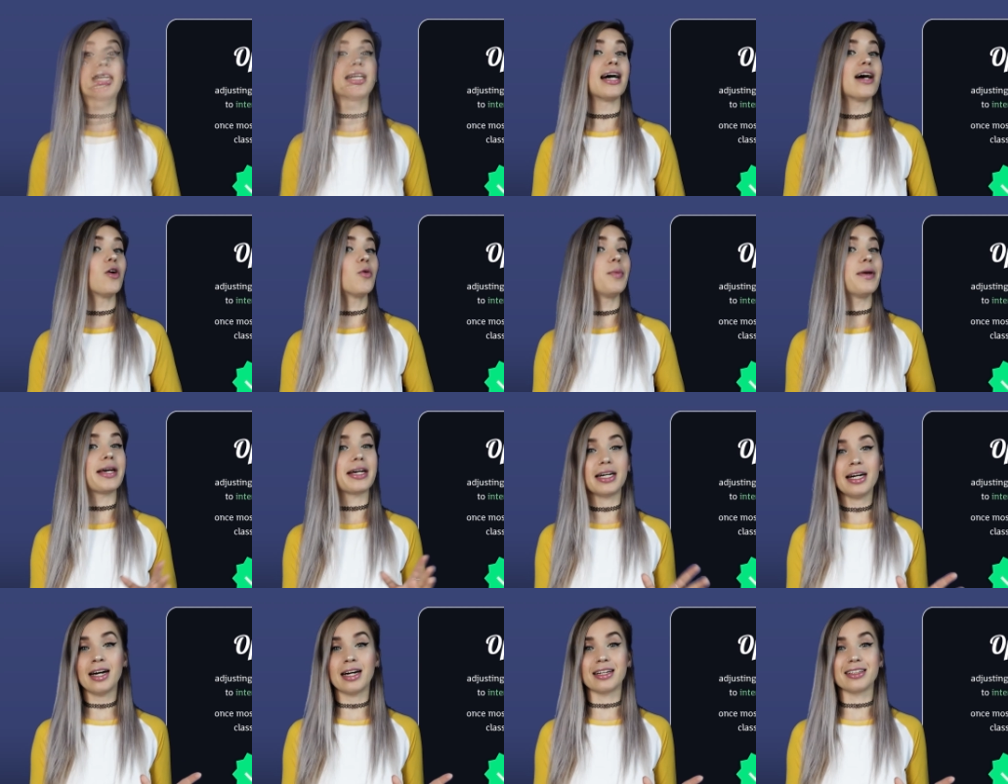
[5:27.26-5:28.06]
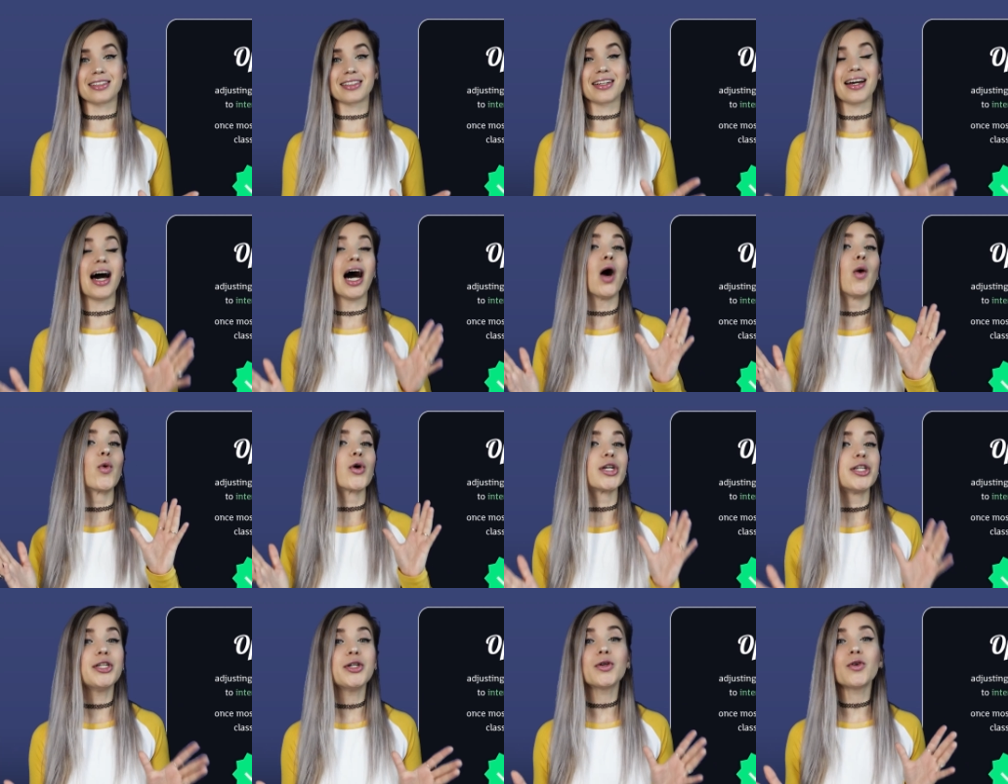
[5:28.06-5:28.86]
Now, because
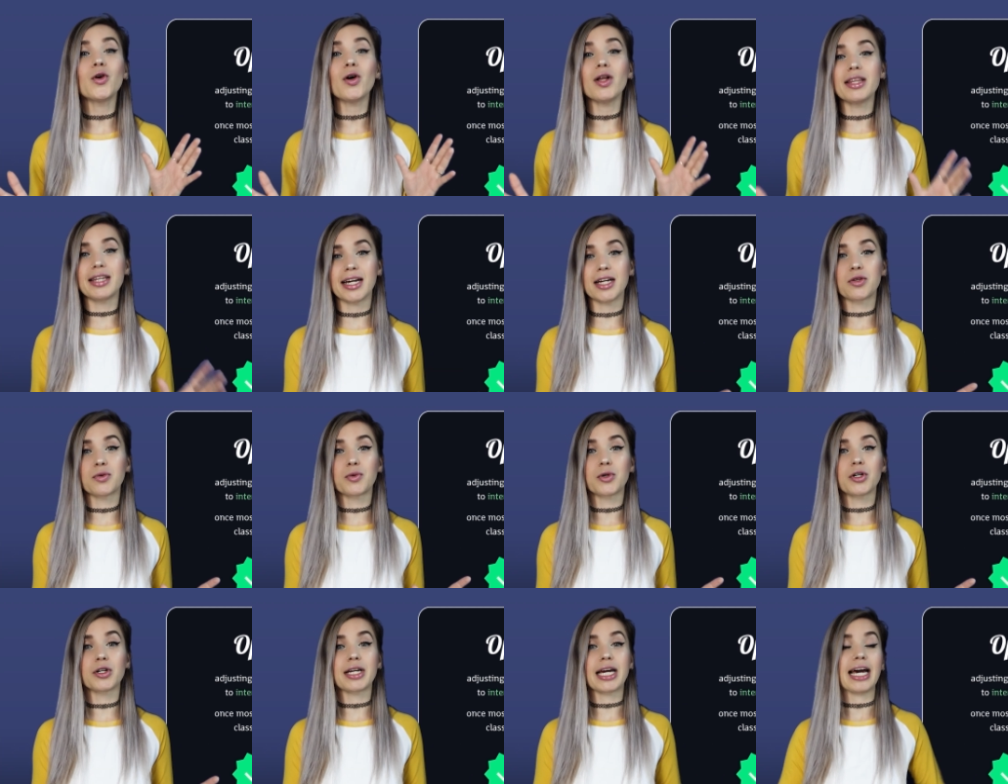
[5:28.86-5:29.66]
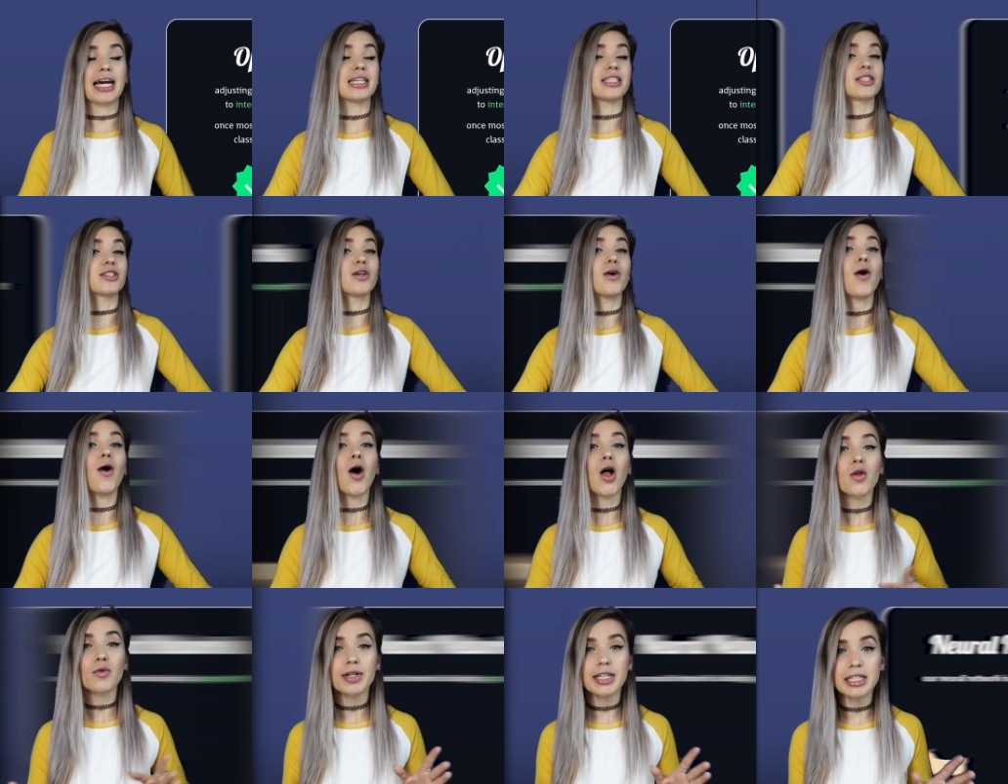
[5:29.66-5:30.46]
our neural network has
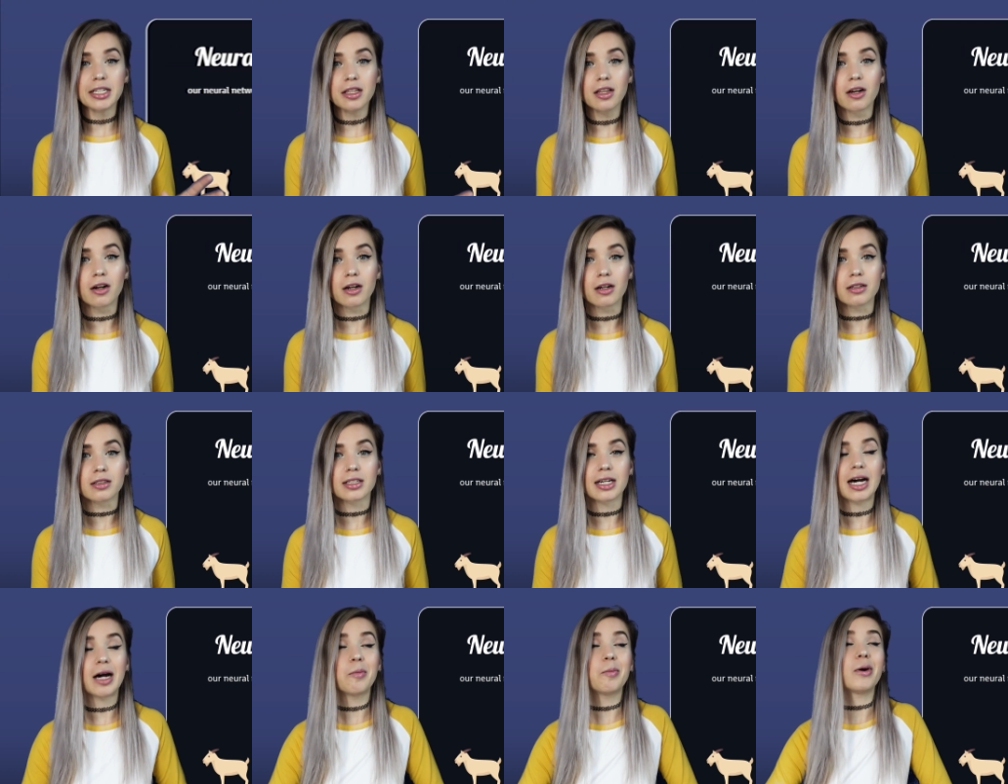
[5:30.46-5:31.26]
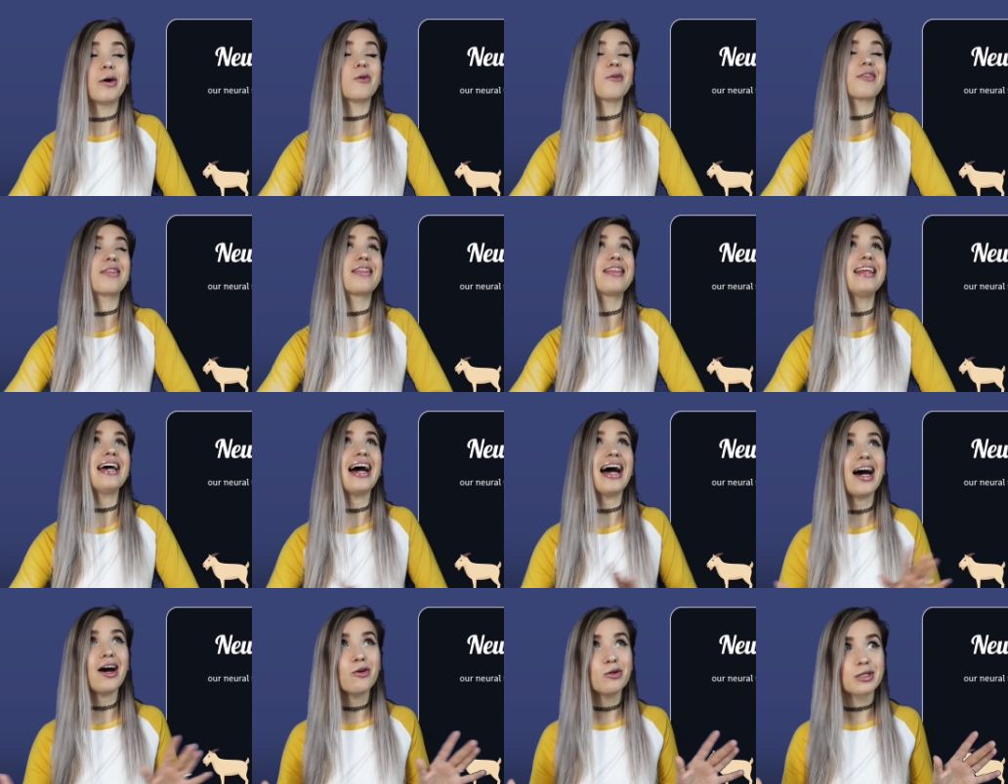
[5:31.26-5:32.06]
already learned about
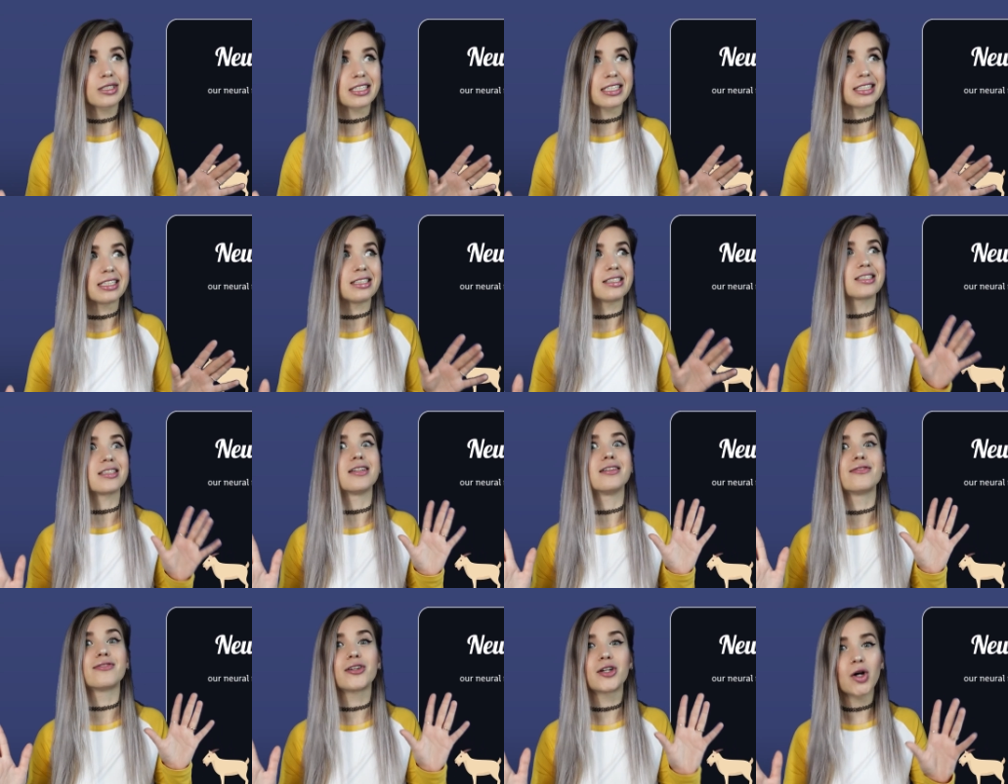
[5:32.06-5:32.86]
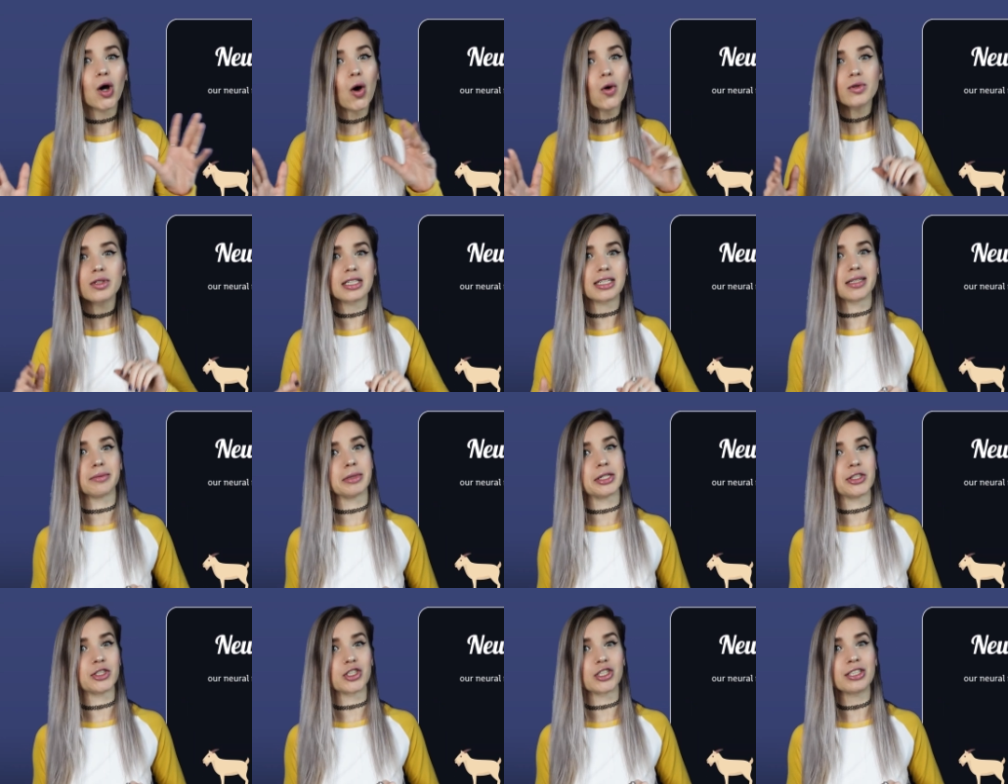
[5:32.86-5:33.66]
thousands of GOAT
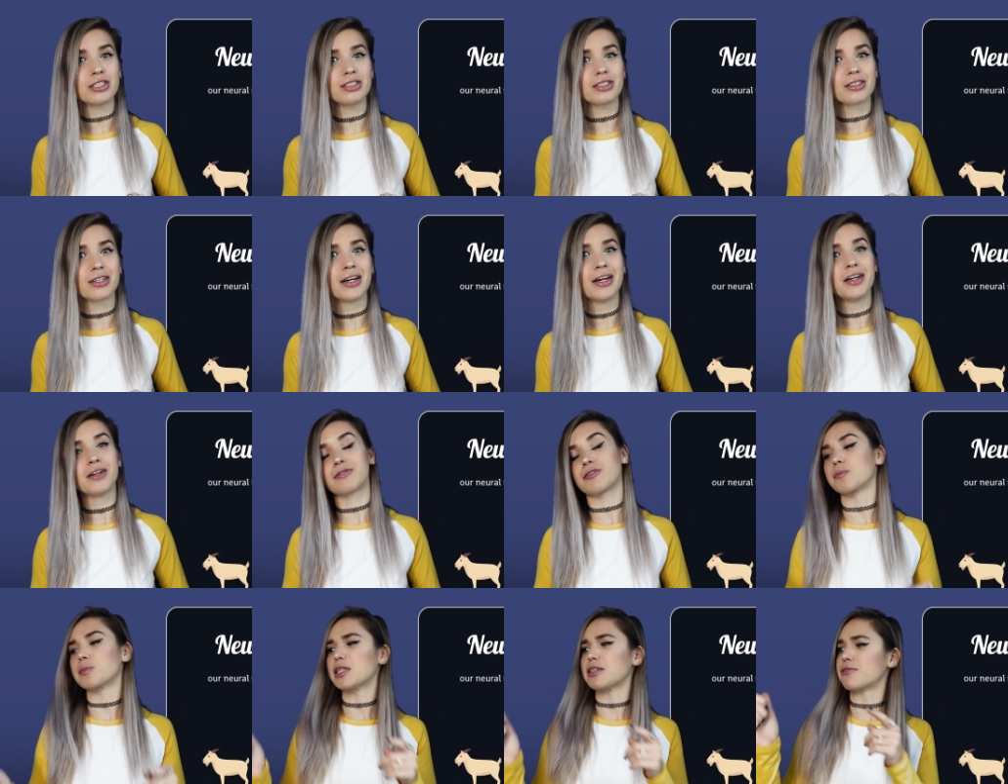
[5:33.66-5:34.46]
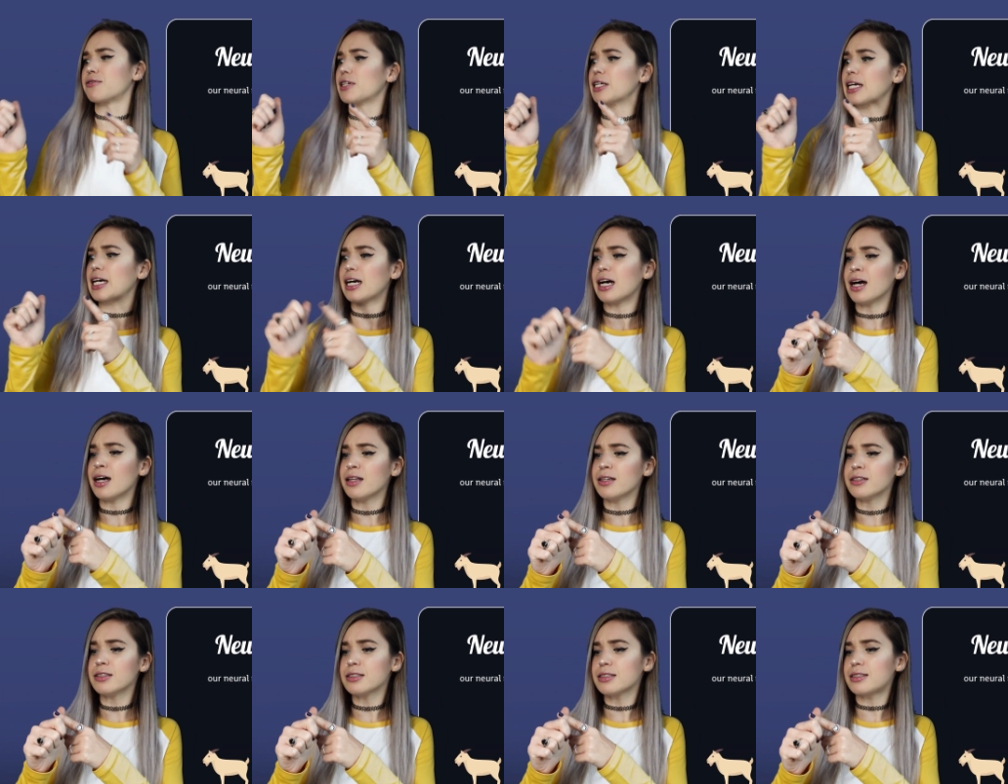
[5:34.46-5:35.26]
images from different
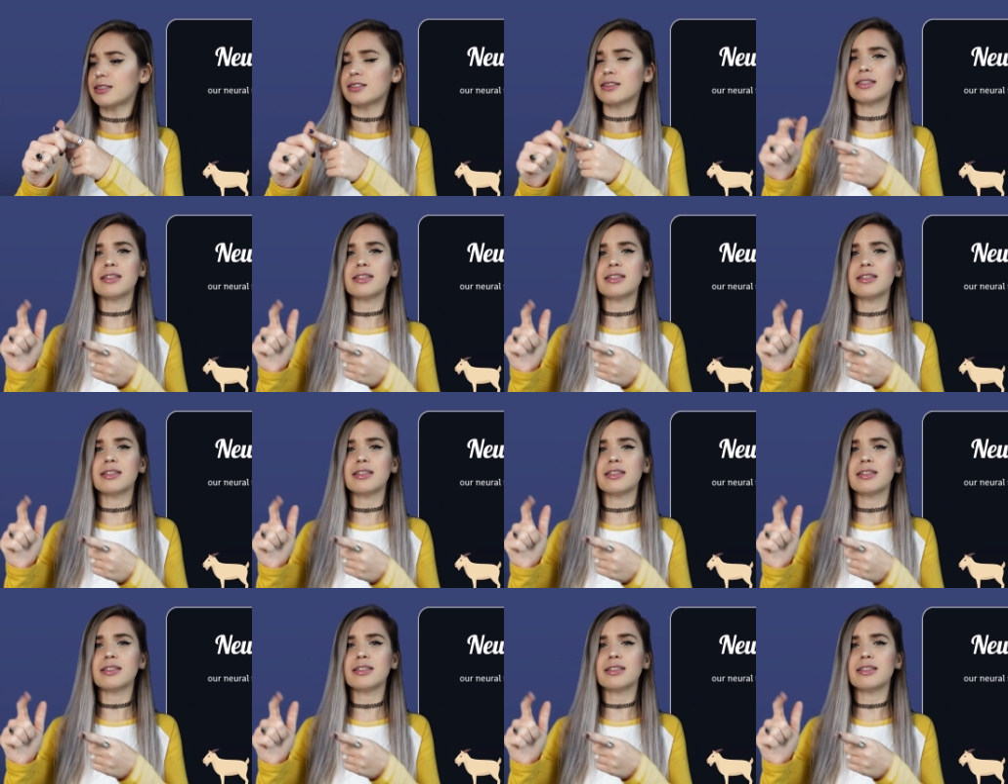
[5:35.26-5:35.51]
colors,